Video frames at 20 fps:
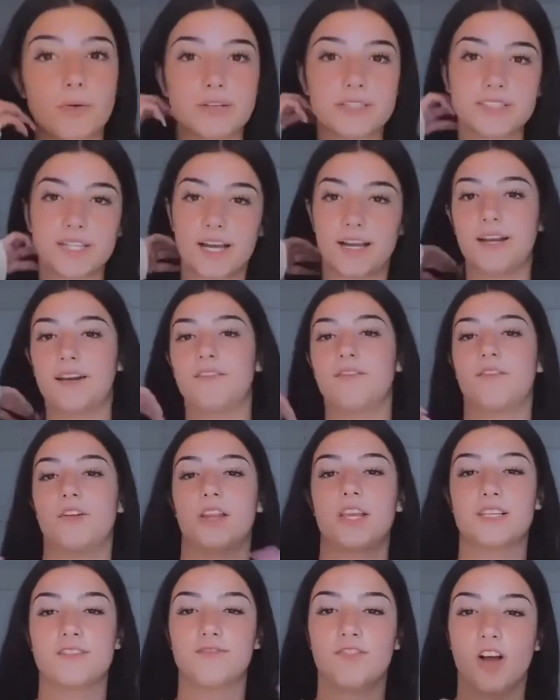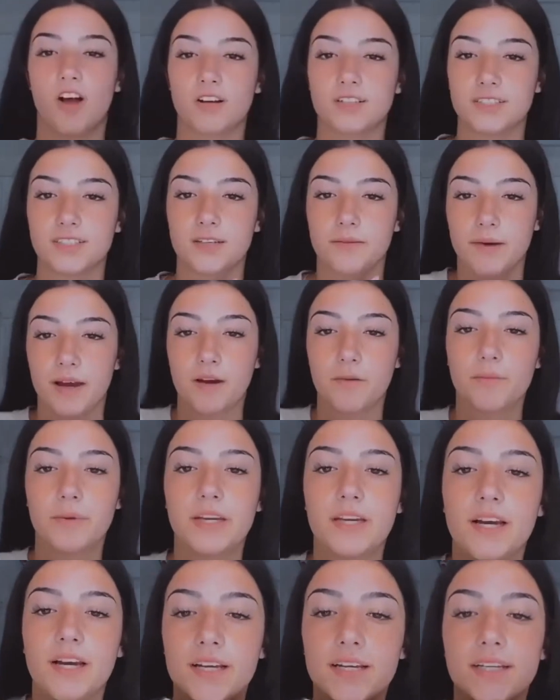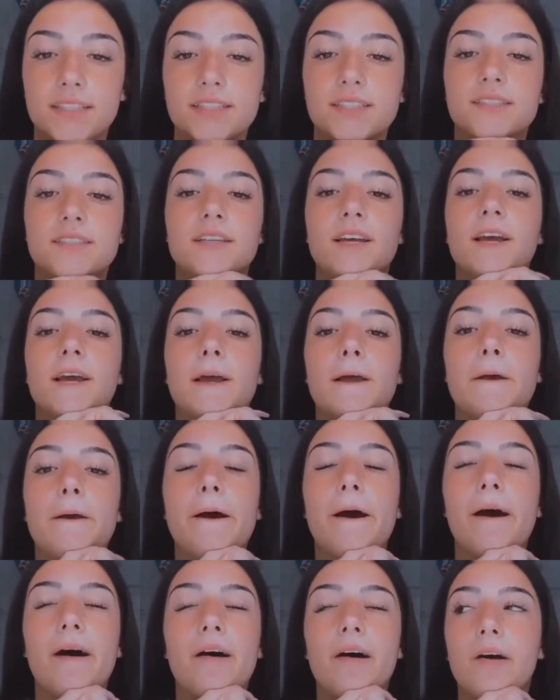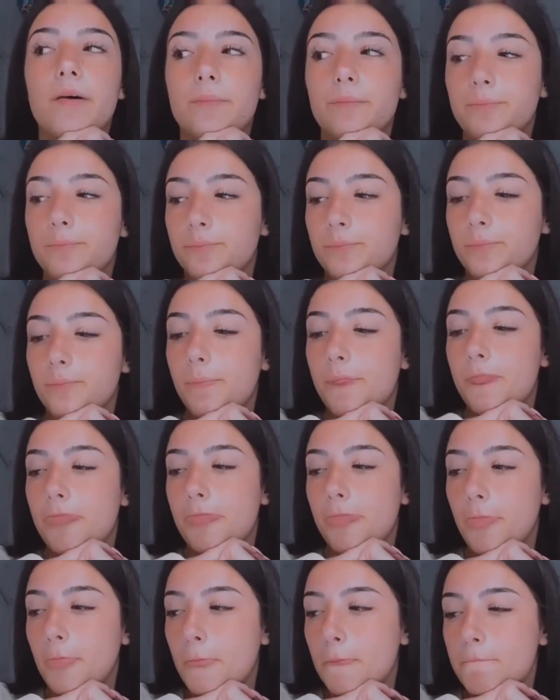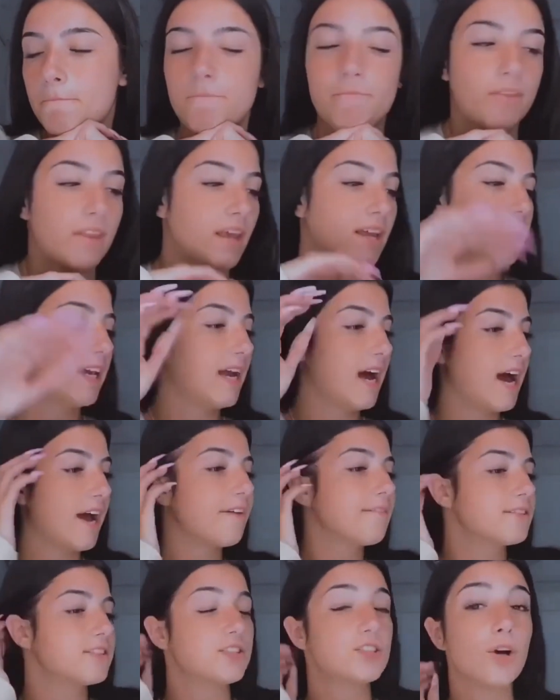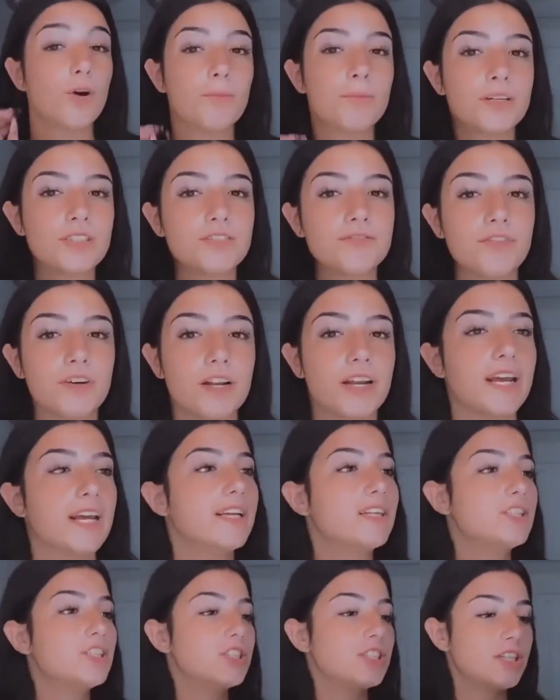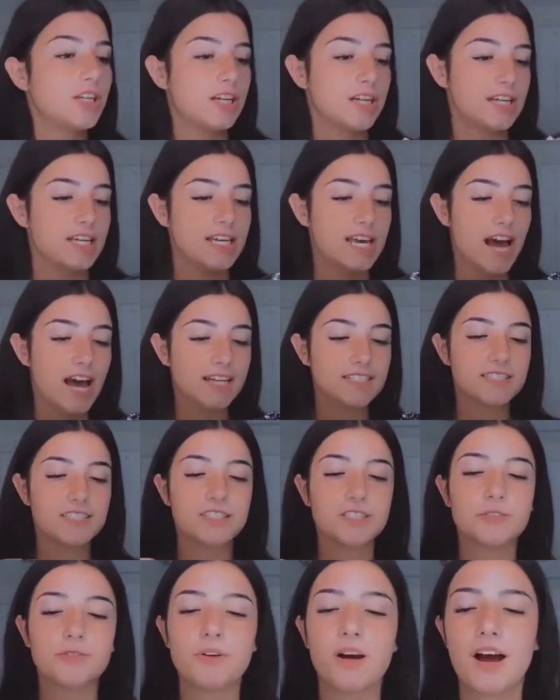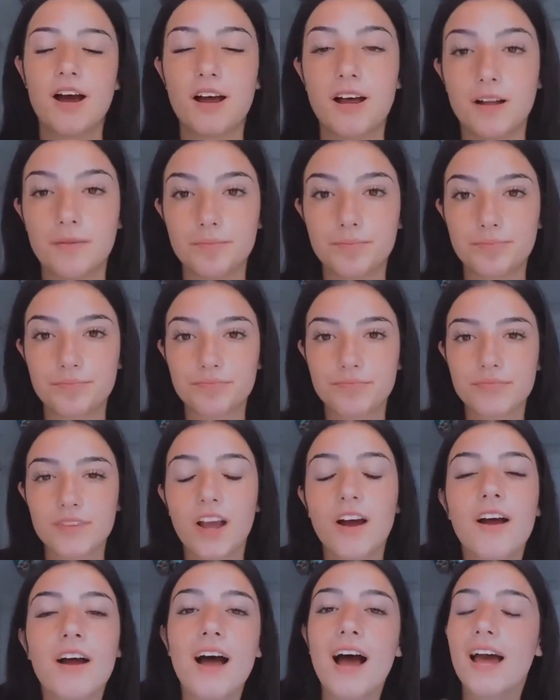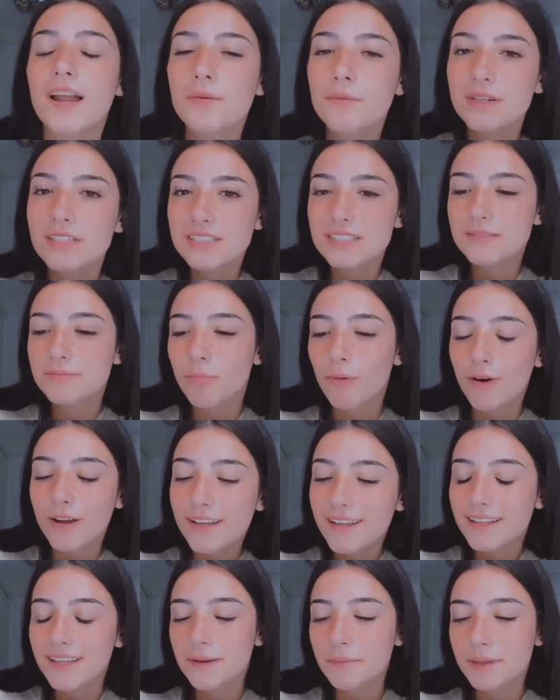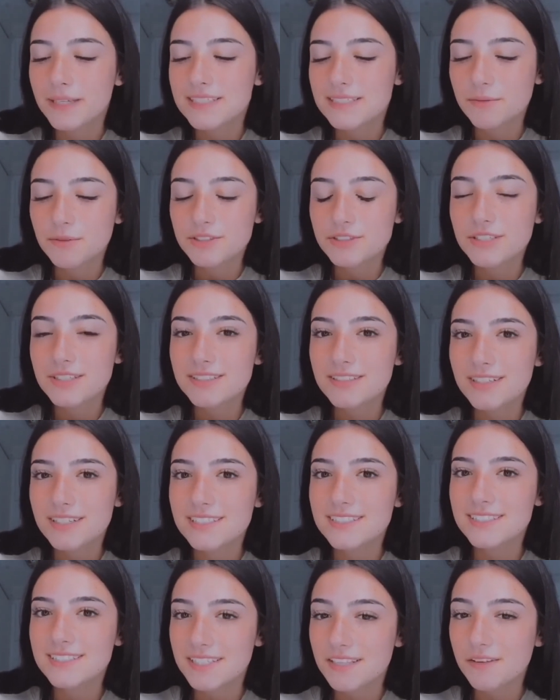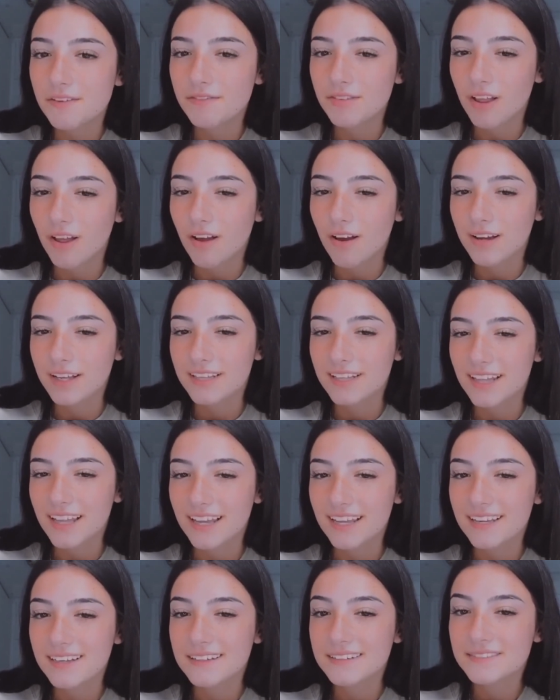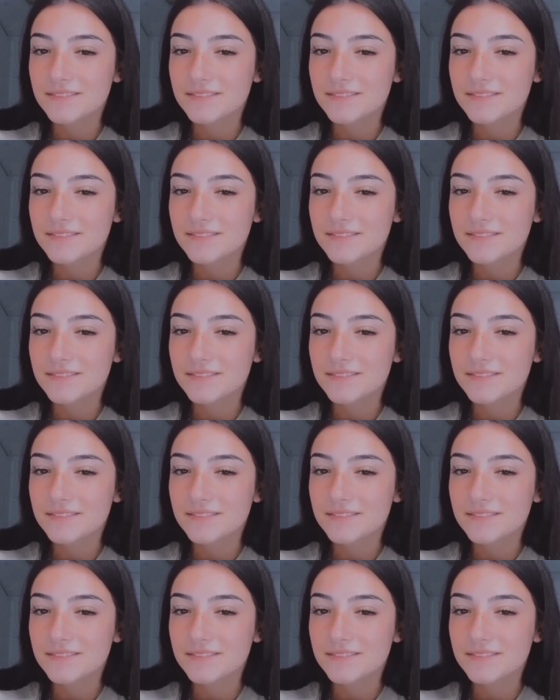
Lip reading: excited for this vlog to come out because, I have so much footage. He had to, I don't want to spoil it because I want you guys to, like, see the vlog and, like,